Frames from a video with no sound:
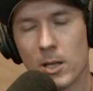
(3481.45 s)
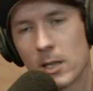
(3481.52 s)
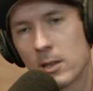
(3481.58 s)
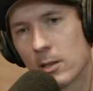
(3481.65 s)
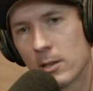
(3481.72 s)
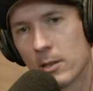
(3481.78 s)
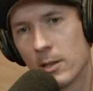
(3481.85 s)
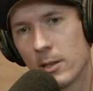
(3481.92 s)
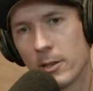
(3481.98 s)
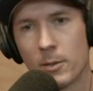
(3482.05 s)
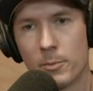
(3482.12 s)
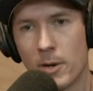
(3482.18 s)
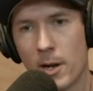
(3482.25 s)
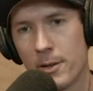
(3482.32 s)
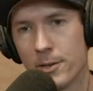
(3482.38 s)
Like they're the little
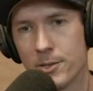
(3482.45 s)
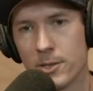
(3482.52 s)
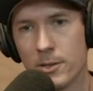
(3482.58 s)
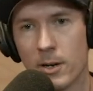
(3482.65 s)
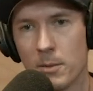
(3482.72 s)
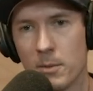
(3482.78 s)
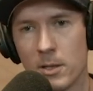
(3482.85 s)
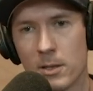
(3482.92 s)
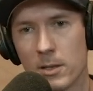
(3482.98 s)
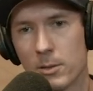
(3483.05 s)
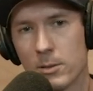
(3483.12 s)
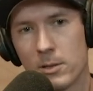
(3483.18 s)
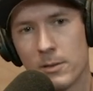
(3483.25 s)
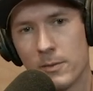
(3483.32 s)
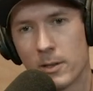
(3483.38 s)
brothers. You know what I mean? You're like,
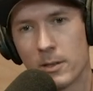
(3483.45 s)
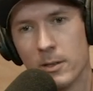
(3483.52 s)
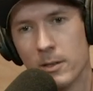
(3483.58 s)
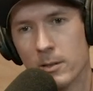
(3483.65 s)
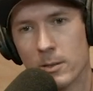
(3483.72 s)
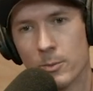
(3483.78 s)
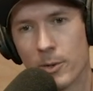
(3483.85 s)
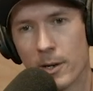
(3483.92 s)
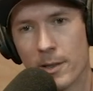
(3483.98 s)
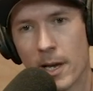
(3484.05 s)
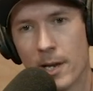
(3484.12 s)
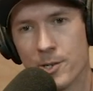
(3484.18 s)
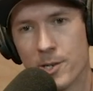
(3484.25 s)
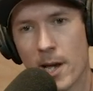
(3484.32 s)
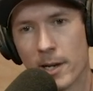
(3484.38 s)
what the fuck are you doing wearing
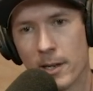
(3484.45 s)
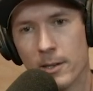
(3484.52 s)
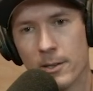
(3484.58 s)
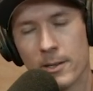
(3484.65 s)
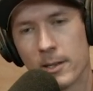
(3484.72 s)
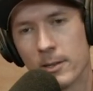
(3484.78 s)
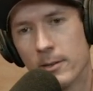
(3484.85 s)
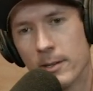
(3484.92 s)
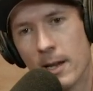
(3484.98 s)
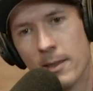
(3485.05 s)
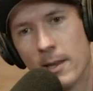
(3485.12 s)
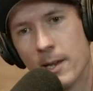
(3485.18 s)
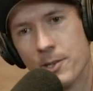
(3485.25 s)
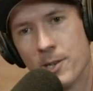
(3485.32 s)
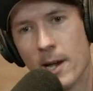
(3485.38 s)
that jacket? You're not going out in
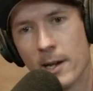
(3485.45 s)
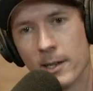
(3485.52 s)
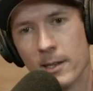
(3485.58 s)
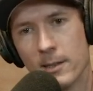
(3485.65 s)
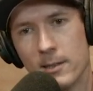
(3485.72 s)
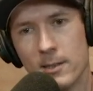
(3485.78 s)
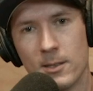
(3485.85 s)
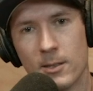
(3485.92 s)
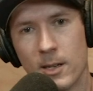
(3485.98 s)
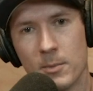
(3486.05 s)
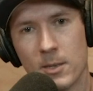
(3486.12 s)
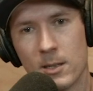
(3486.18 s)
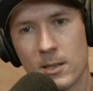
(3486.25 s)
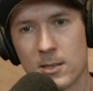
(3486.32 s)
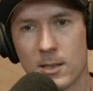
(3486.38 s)
that jacket. You know what I
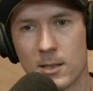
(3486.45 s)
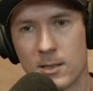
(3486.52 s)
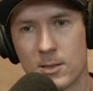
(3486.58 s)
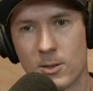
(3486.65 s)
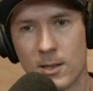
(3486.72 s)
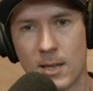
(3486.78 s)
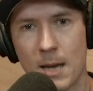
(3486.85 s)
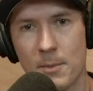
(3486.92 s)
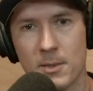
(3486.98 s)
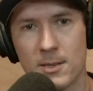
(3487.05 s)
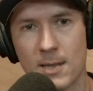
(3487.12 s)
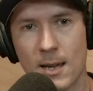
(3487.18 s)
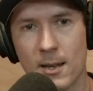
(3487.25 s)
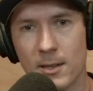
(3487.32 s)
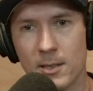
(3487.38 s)
mean? It's like sort of that
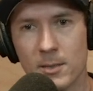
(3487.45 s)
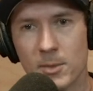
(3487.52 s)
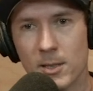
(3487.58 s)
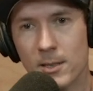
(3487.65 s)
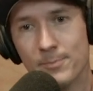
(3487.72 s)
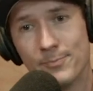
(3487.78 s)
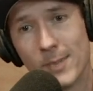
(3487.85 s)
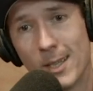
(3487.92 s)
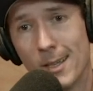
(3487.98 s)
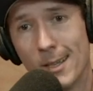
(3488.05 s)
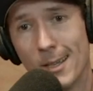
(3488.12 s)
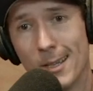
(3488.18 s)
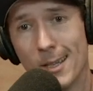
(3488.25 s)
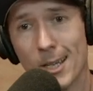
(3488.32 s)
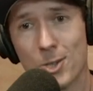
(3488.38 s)
mentality, but
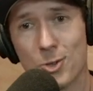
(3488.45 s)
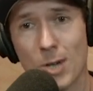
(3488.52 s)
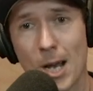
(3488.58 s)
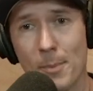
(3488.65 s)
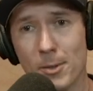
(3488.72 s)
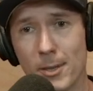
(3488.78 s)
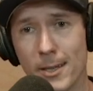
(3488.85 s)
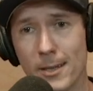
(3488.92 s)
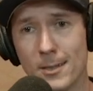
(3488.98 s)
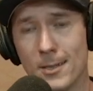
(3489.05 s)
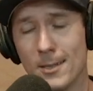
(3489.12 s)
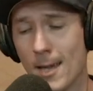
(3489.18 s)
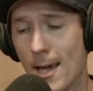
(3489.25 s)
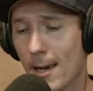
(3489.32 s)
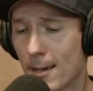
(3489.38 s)
extrapolate it to
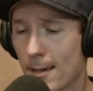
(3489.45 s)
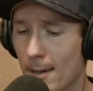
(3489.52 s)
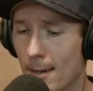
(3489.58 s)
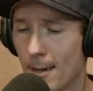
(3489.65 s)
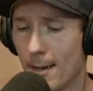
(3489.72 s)
tech.